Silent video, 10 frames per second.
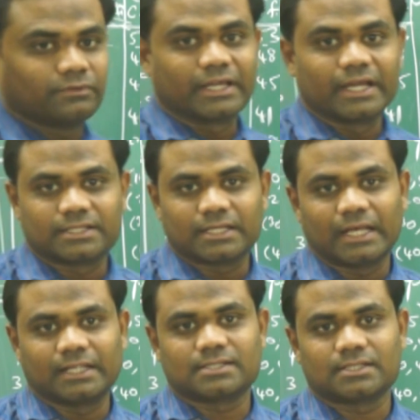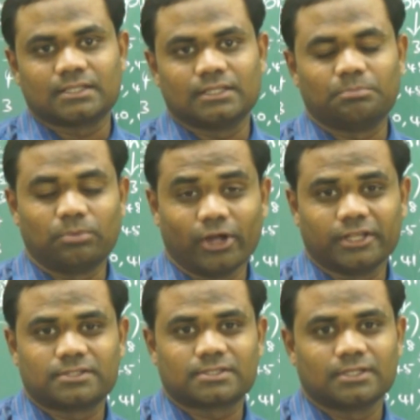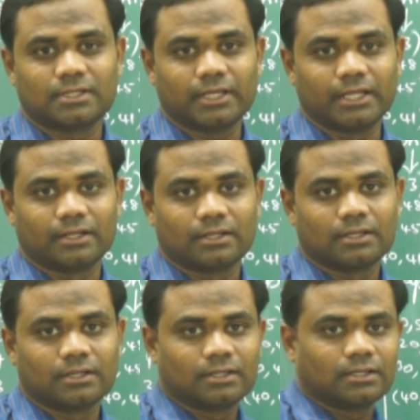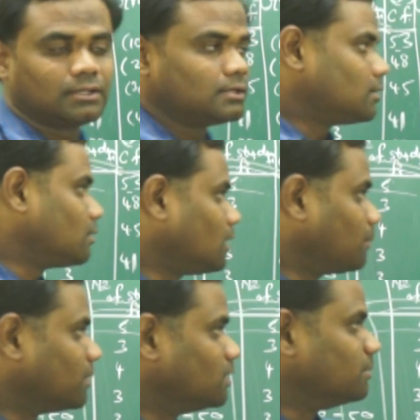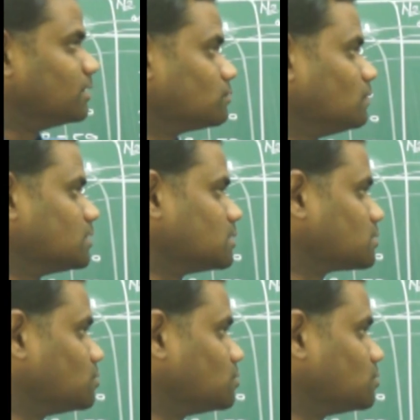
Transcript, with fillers: we get as the points in upper limit versus